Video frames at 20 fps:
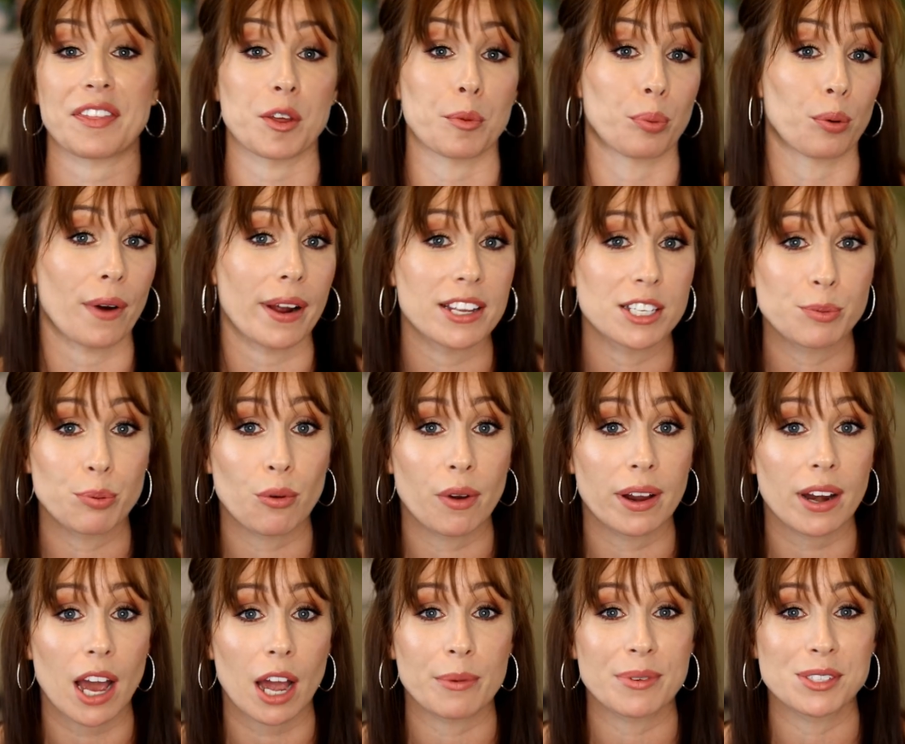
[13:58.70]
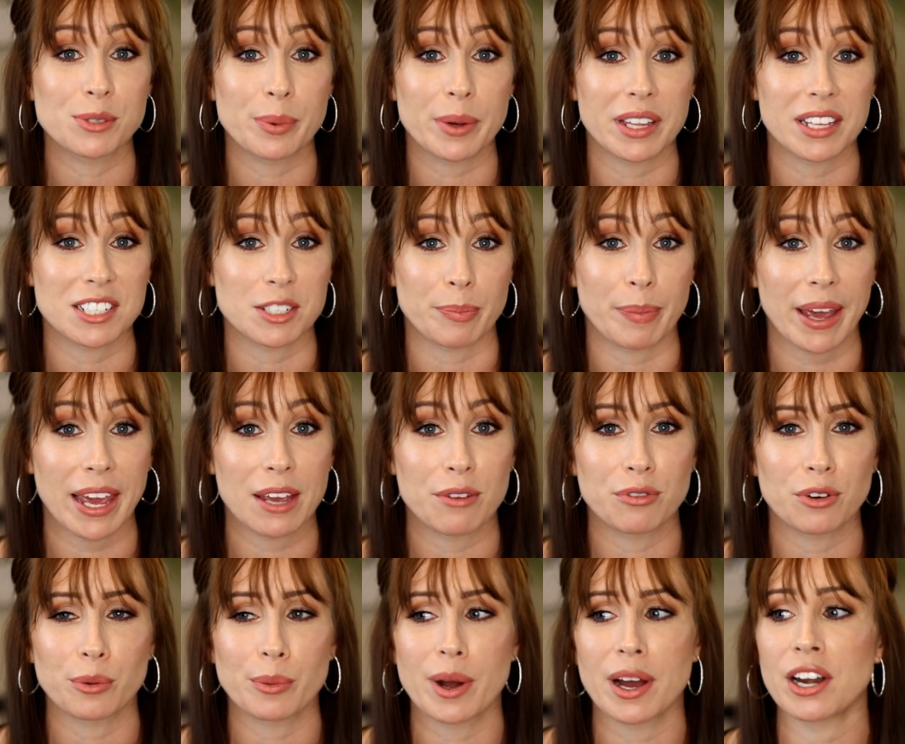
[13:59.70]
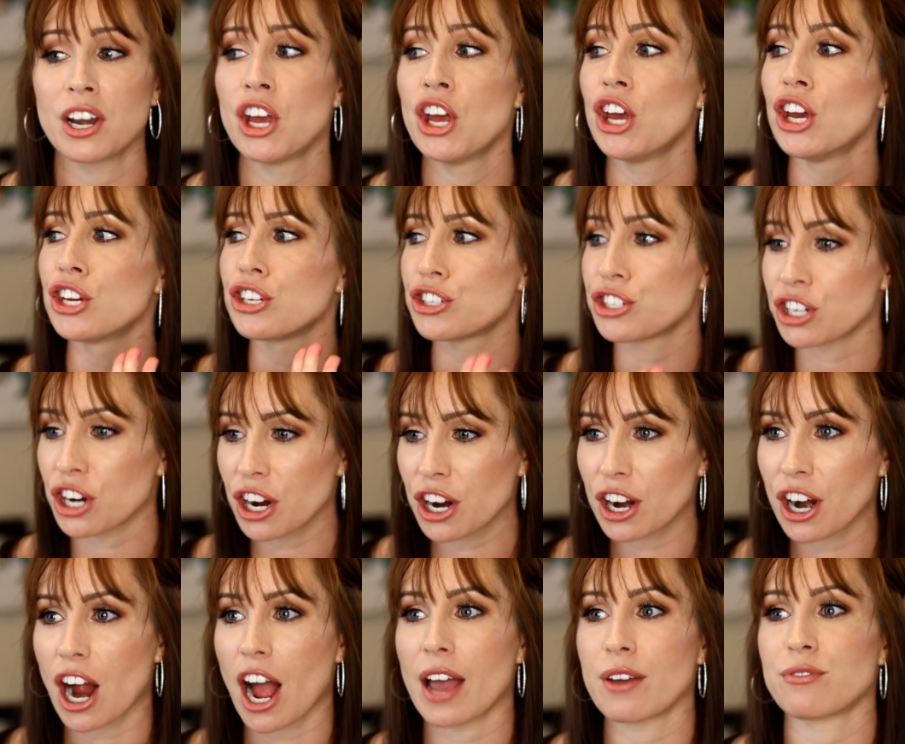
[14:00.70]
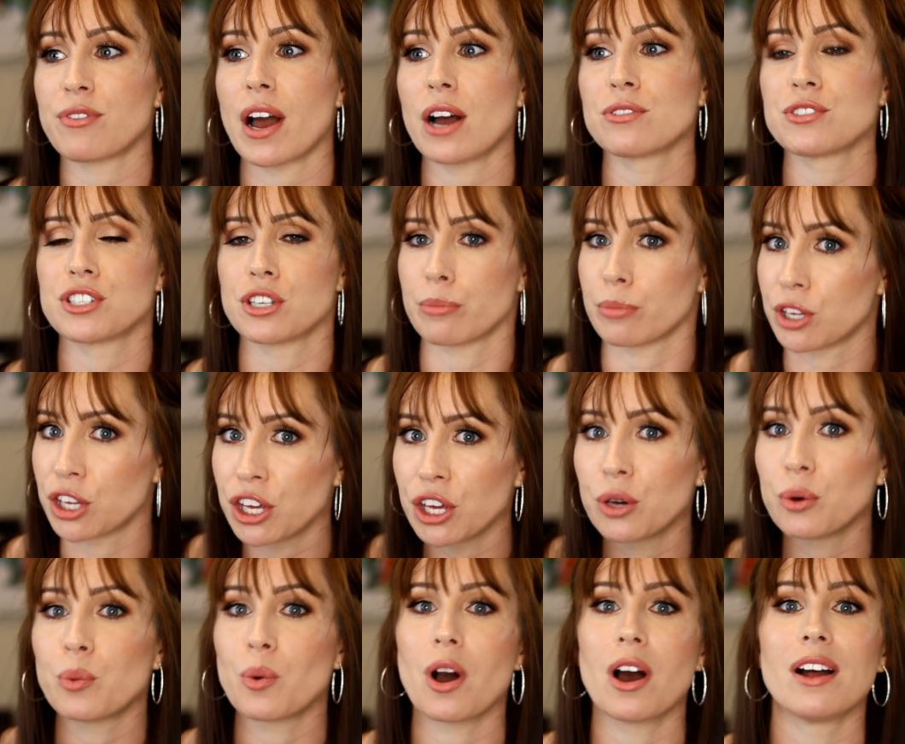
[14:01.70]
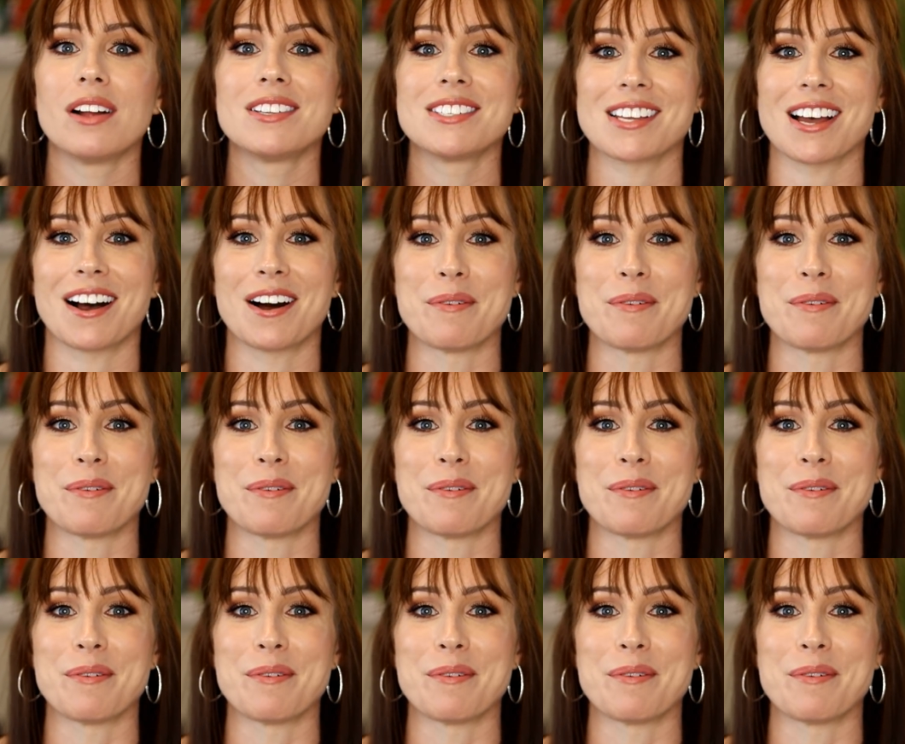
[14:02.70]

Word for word: at the price point I was willing to pay for one. Sure, I found some cute ones,